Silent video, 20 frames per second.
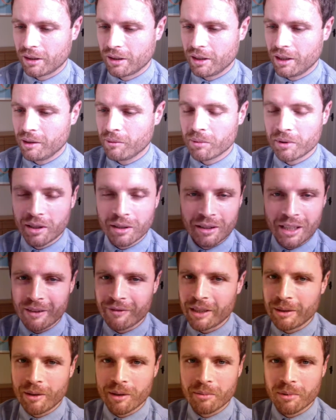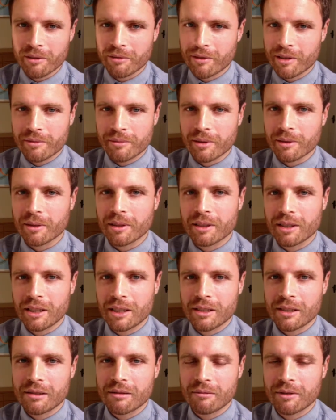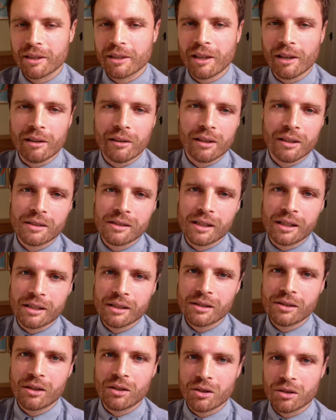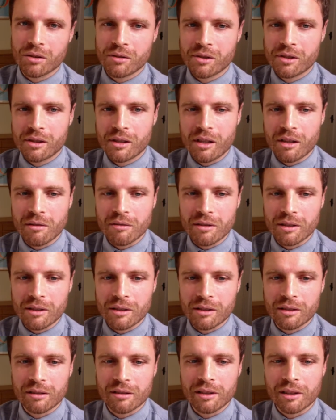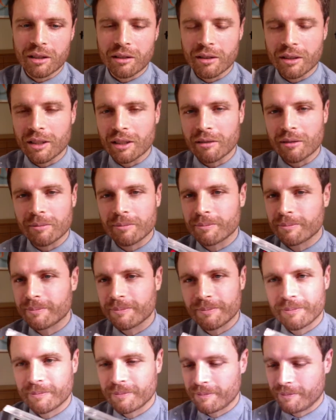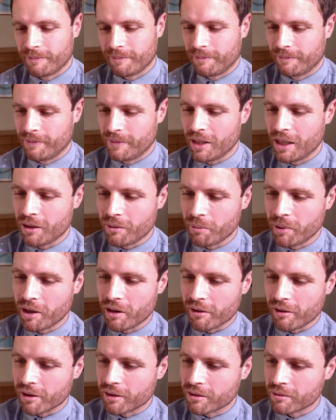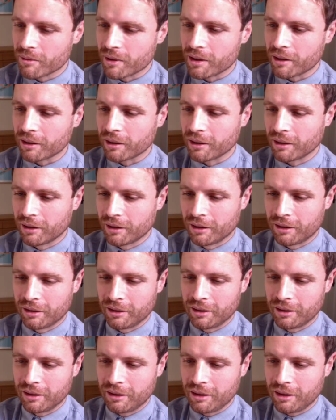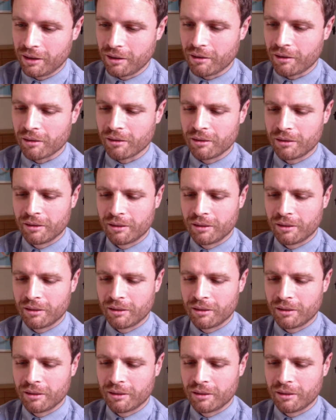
it definitely won't be for everyone because it is, like I said, it starts off slow, and there are periods when you're